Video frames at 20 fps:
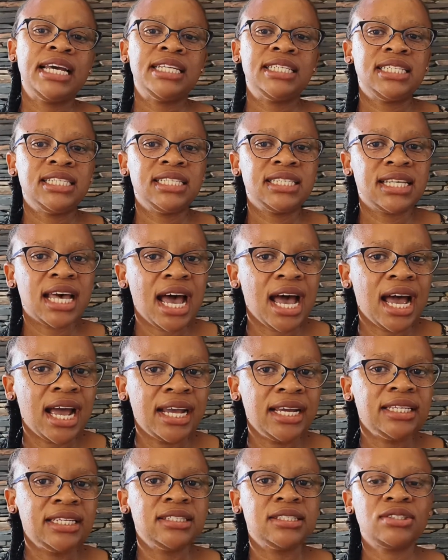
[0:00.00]

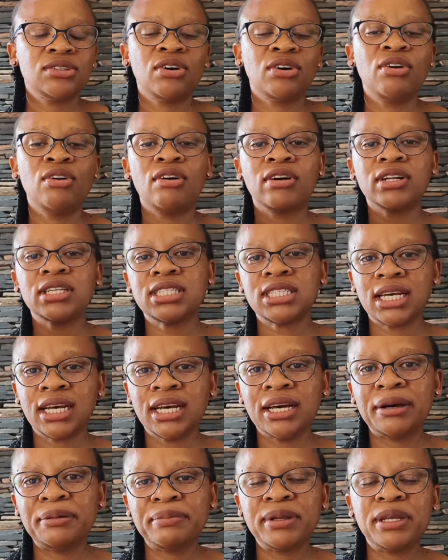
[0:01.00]
designs or
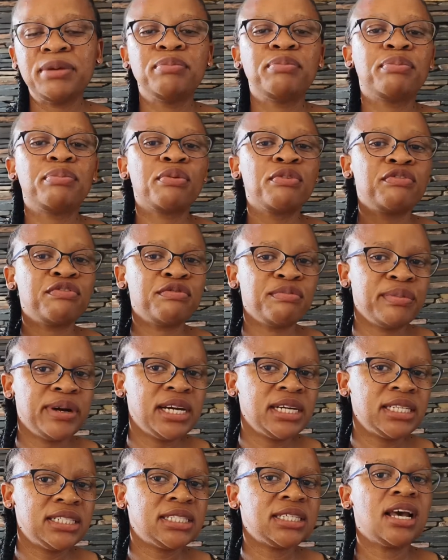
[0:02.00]
long-term
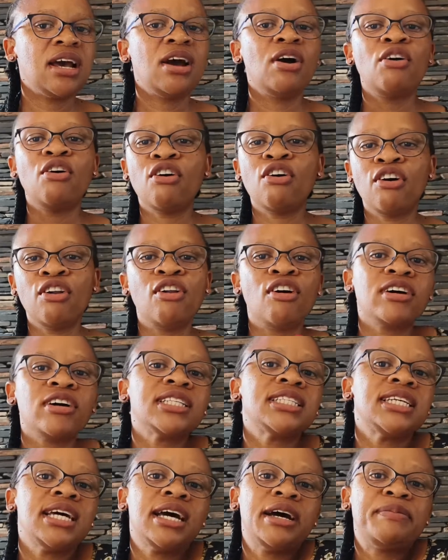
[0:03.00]
improvements or
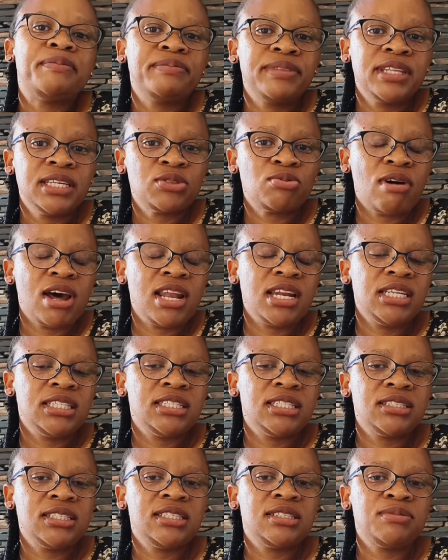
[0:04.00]
long-term. This one,
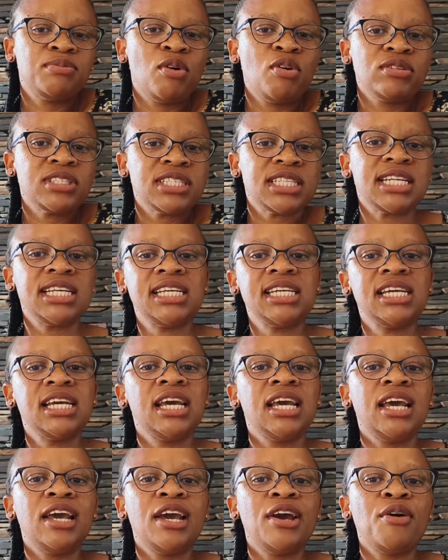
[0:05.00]
it's mostly
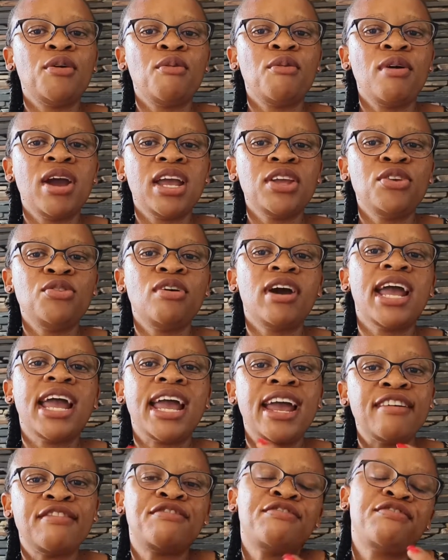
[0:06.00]
where you
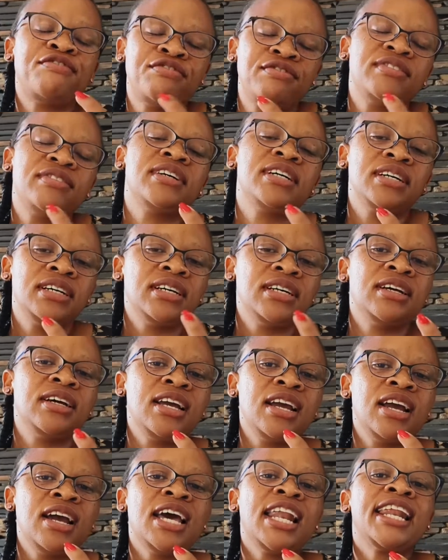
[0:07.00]
have
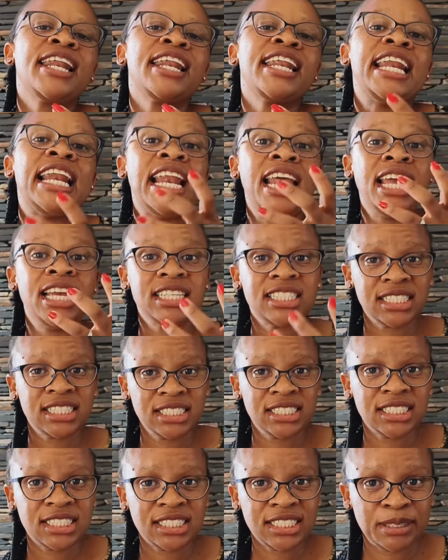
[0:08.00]
a
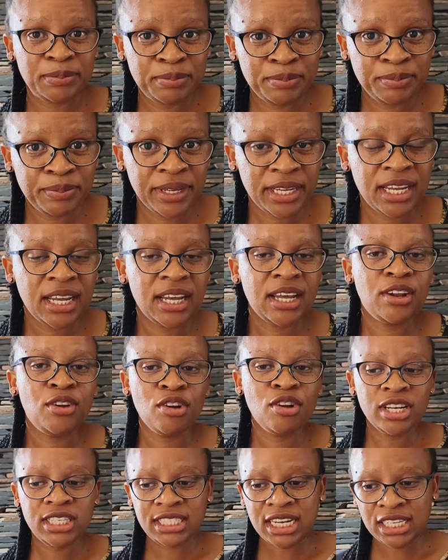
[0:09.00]
relationship,
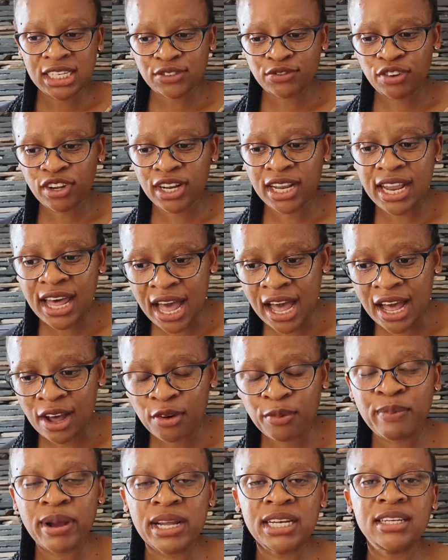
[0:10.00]
not just for
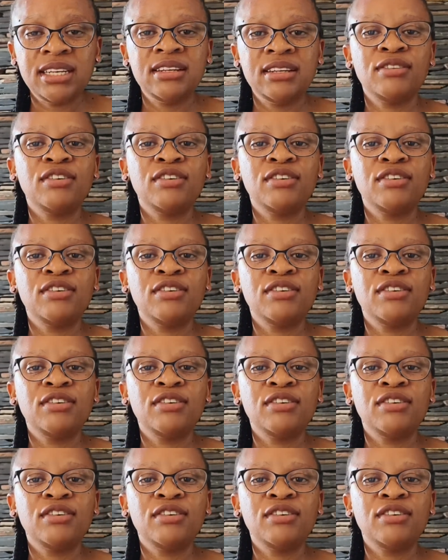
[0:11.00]
now, but